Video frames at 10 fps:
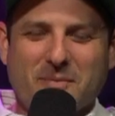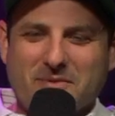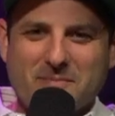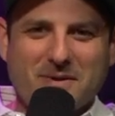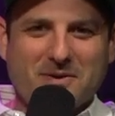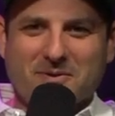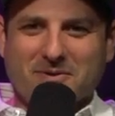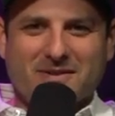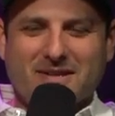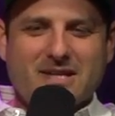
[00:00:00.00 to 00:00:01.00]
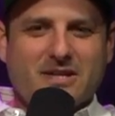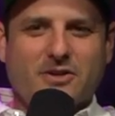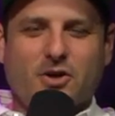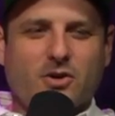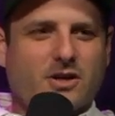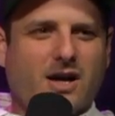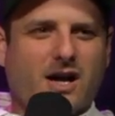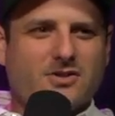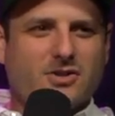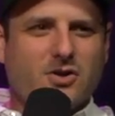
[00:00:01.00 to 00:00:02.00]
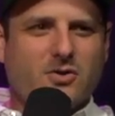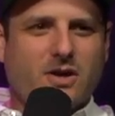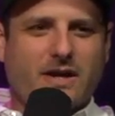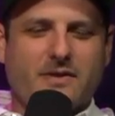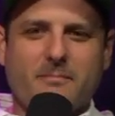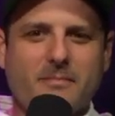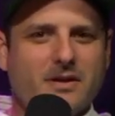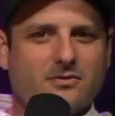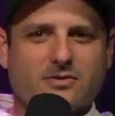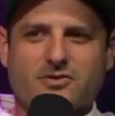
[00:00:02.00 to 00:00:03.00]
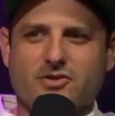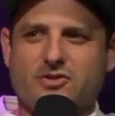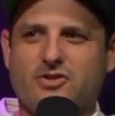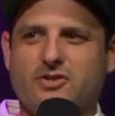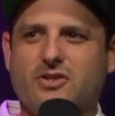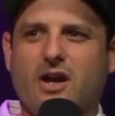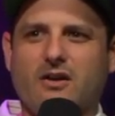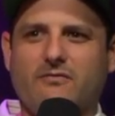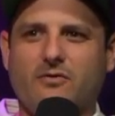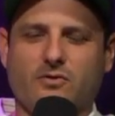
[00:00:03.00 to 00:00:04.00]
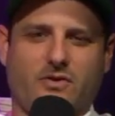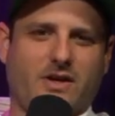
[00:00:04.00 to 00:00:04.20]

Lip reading: Shop the middle. You go to Costco, and the middle is just stock full.